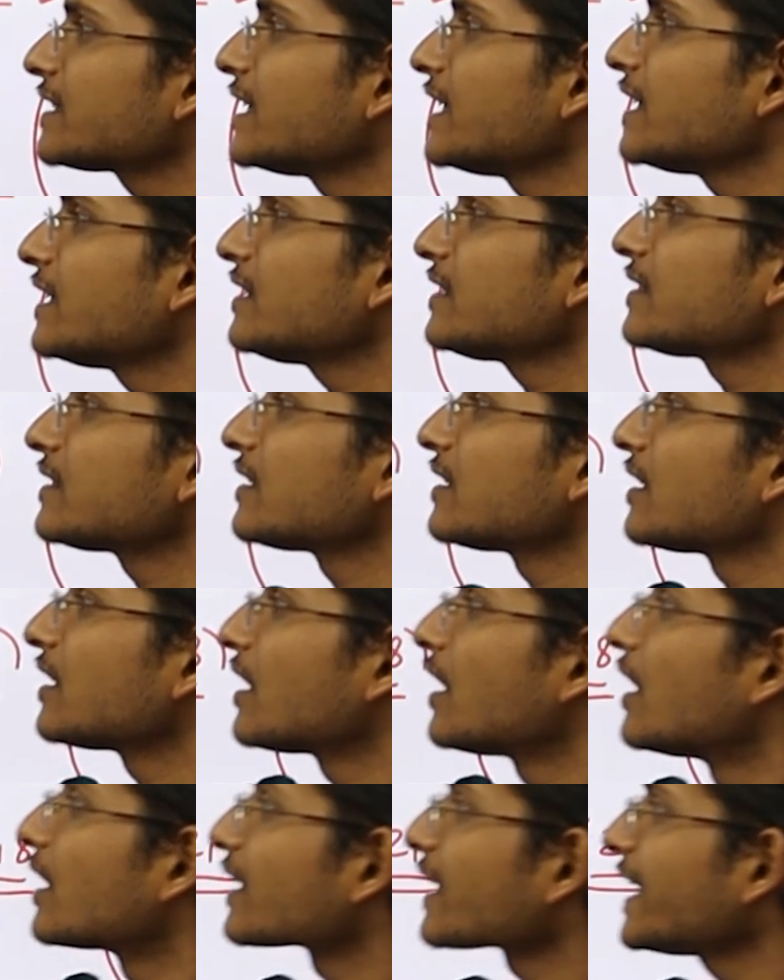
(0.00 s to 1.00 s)
saying is
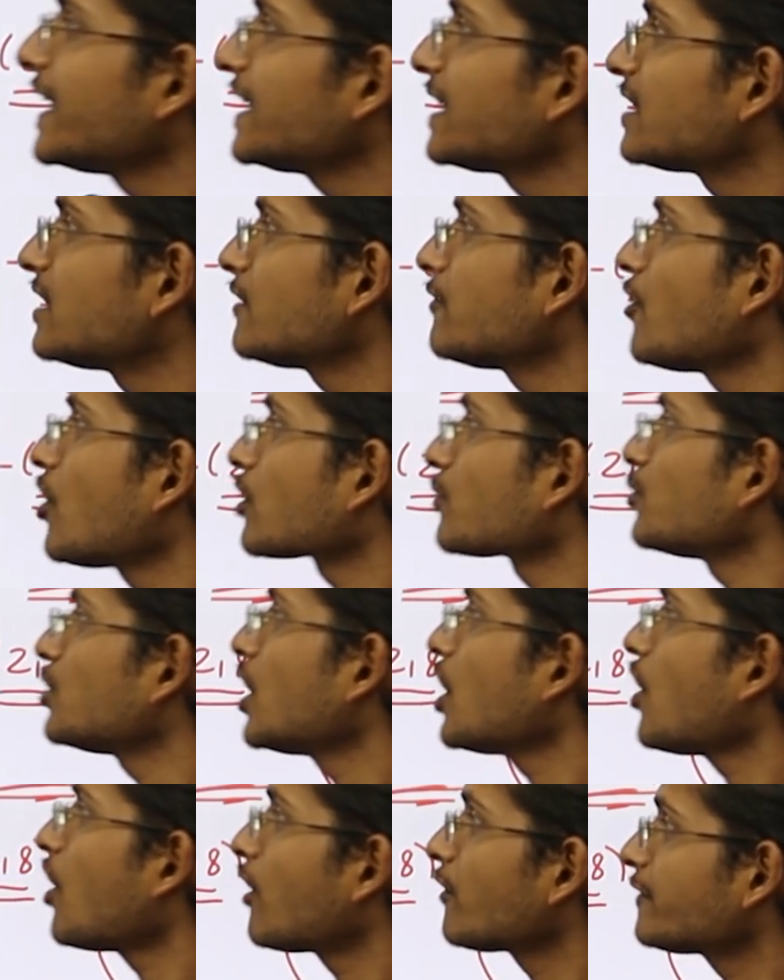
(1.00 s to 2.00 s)
write the
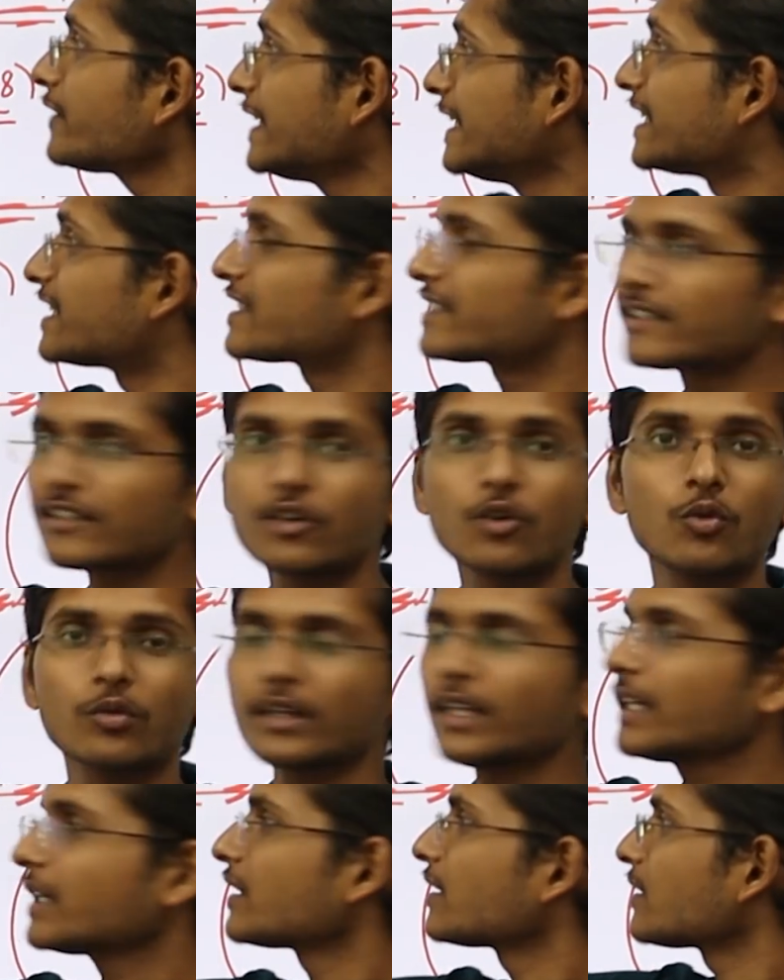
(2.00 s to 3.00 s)
formula of its,
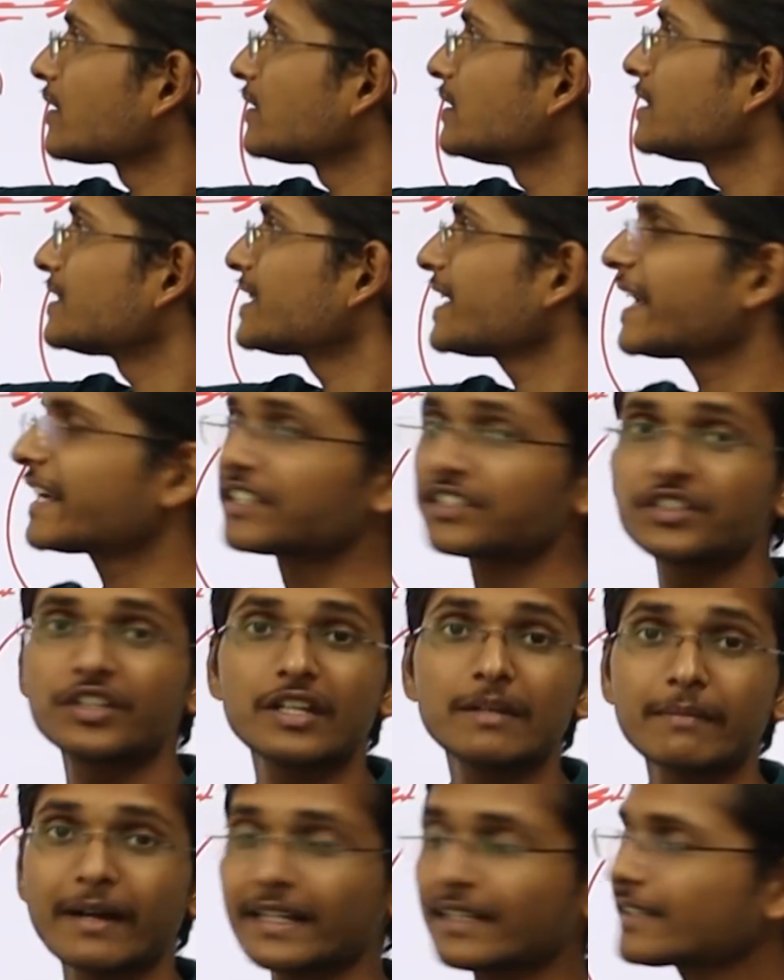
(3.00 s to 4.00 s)
okay, this
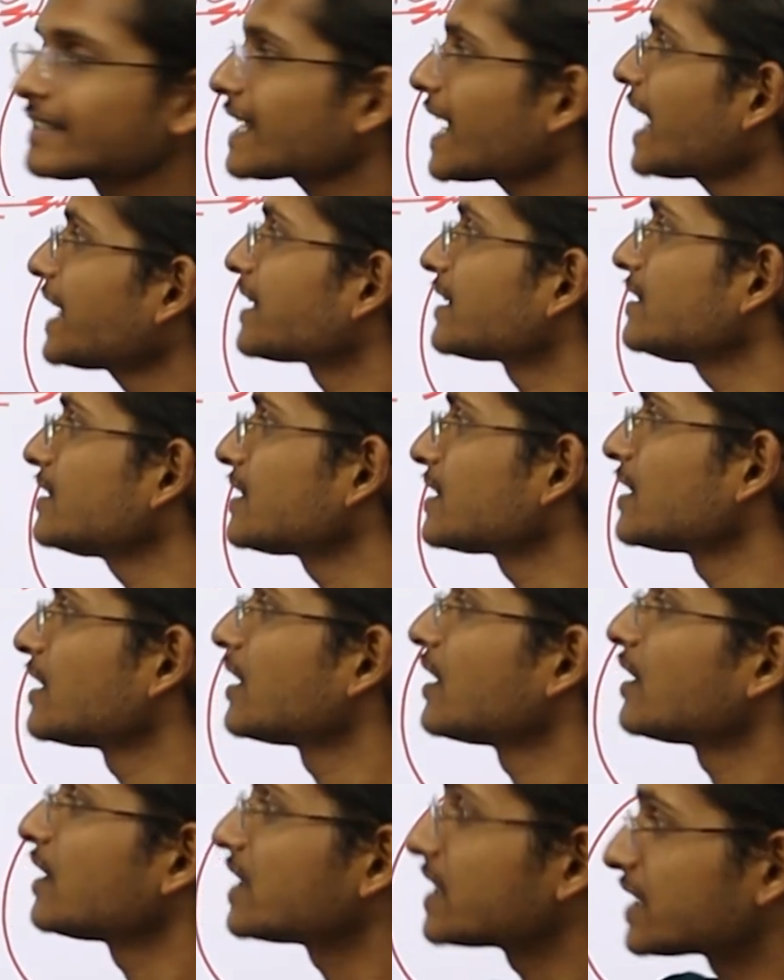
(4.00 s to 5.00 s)
X3 minus ions,
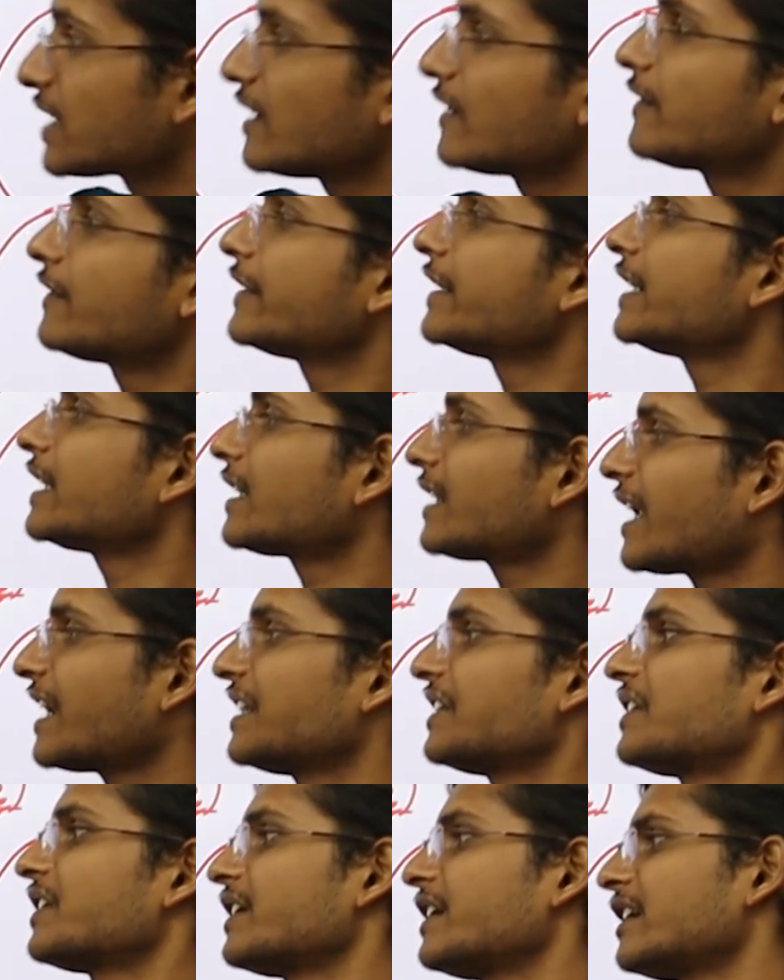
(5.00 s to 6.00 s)
sulfate,
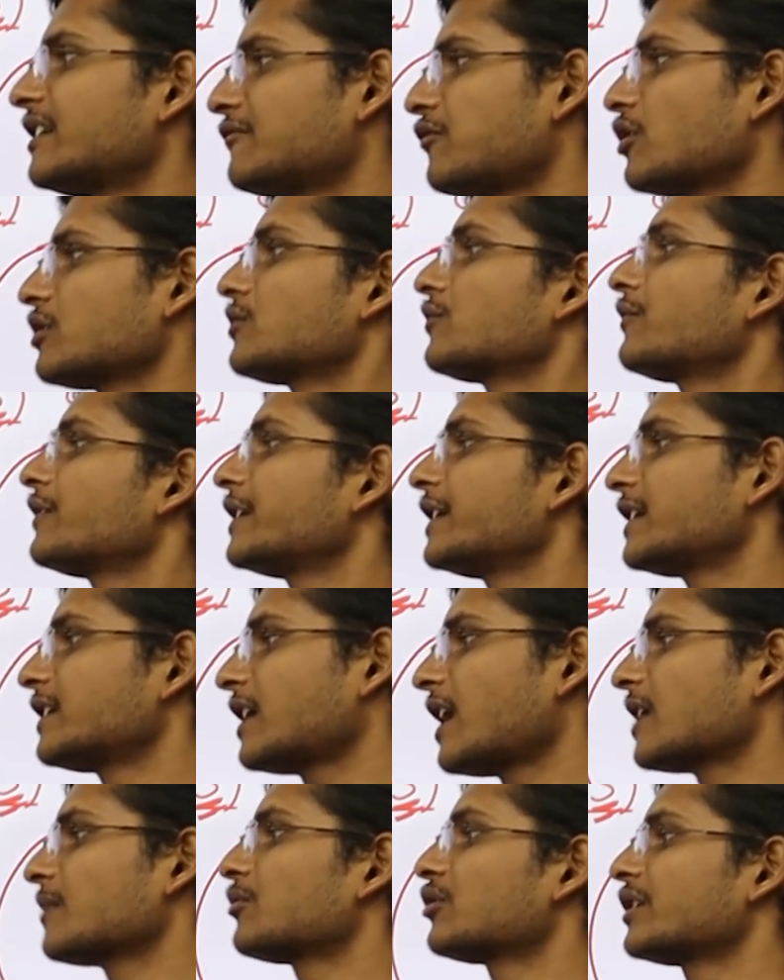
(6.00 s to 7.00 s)
nitrate, phosphate,
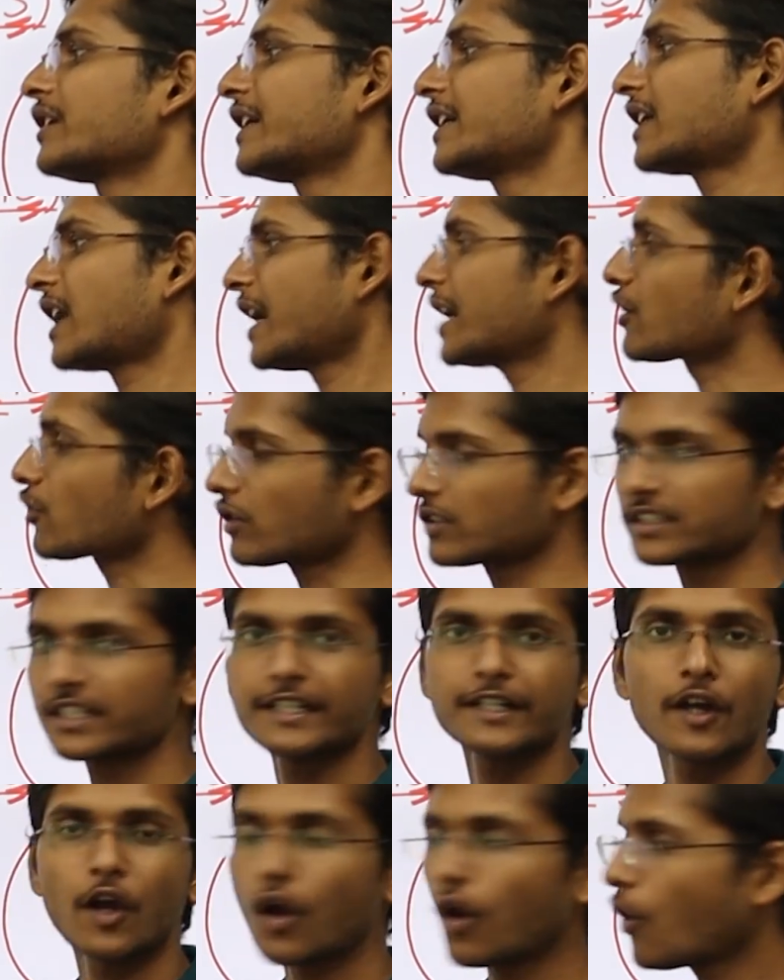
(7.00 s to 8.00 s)
carbonate,
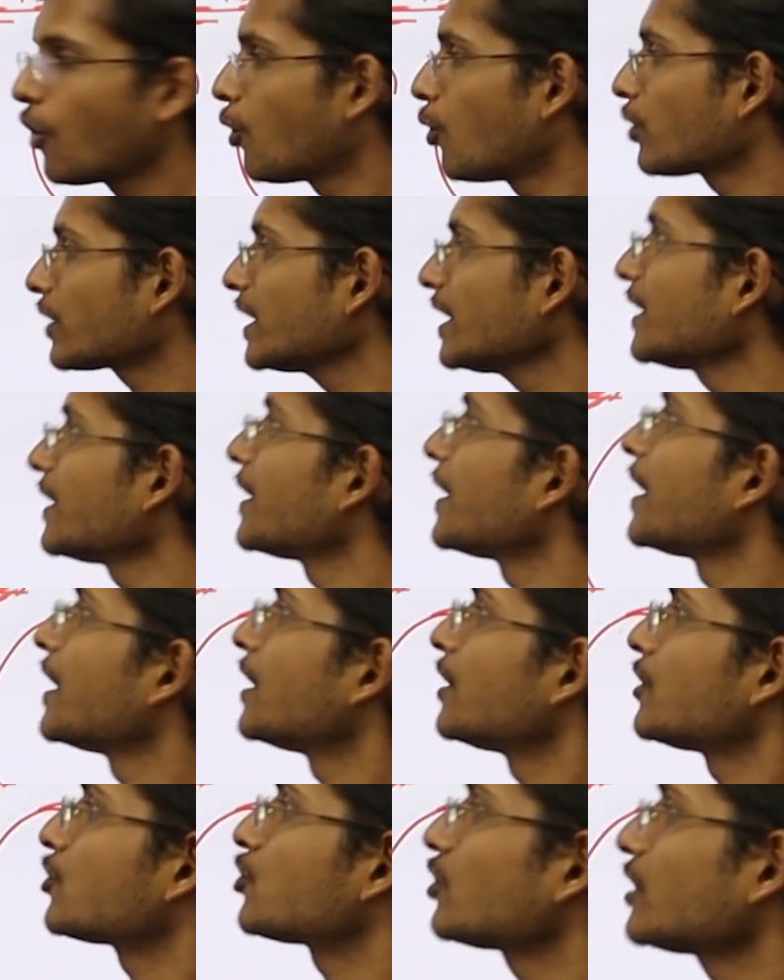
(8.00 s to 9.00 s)
hydroxide. Okay,
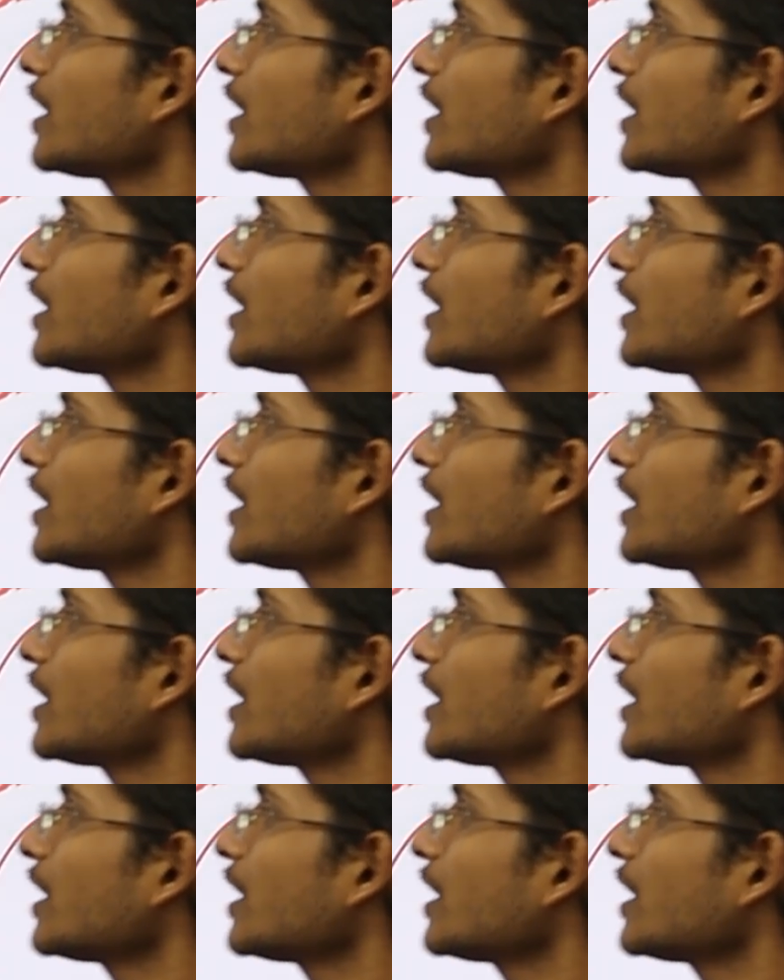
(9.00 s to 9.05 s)
so